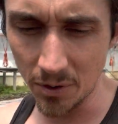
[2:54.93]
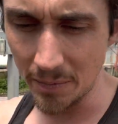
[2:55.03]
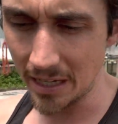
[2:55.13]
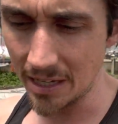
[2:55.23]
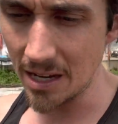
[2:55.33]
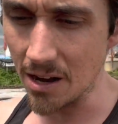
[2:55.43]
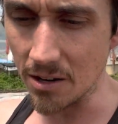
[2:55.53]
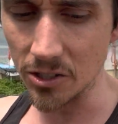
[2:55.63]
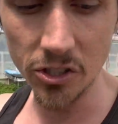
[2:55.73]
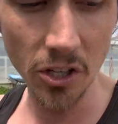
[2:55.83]
many
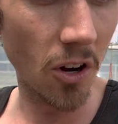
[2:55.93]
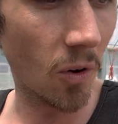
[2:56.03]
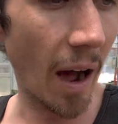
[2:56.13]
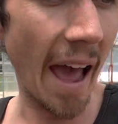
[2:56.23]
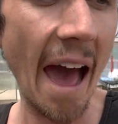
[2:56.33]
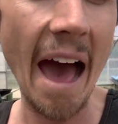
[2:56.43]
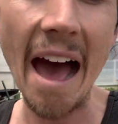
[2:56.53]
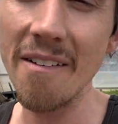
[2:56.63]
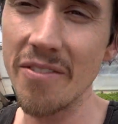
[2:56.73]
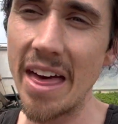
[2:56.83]
years. So I
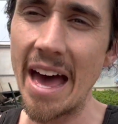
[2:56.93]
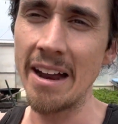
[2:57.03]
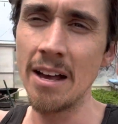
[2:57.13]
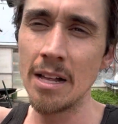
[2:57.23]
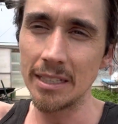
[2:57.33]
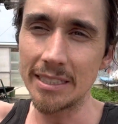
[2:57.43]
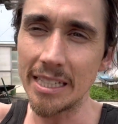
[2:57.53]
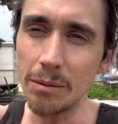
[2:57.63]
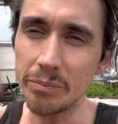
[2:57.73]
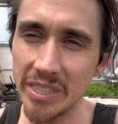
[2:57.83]
have that
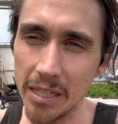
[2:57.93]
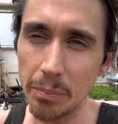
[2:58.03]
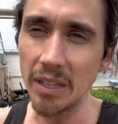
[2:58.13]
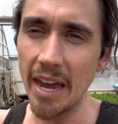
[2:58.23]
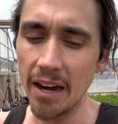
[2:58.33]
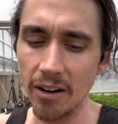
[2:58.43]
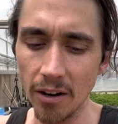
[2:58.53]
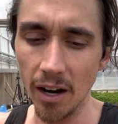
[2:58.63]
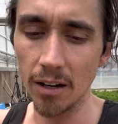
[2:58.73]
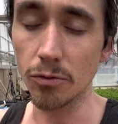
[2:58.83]
deep, deep layer
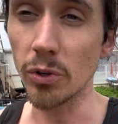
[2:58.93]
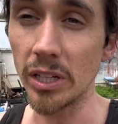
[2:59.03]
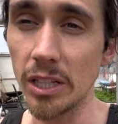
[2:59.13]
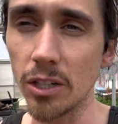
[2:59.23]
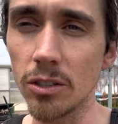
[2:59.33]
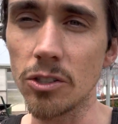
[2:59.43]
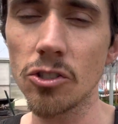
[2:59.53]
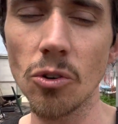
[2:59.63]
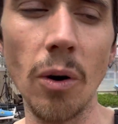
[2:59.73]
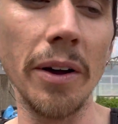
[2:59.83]
of really good
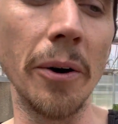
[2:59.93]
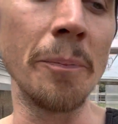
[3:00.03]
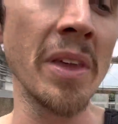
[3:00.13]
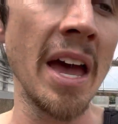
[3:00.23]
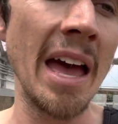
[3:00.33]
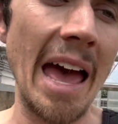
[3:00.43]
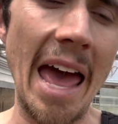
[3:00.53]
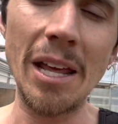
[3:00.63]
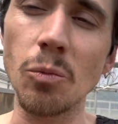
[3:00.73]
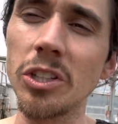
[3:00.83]
soil.
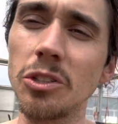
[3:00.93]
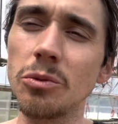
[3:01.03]
And when you